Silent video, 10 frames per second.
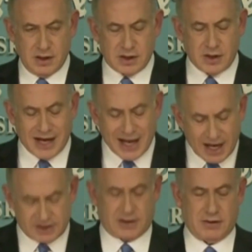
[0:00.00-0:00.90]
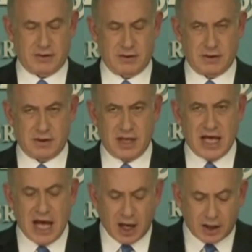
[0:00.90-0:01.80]
So I ask you,
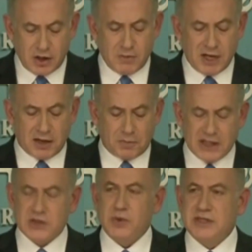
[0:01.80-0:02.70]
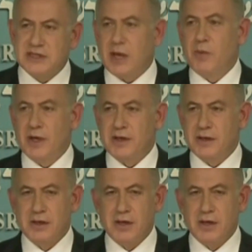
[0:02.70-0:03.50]
how can you make peace with someone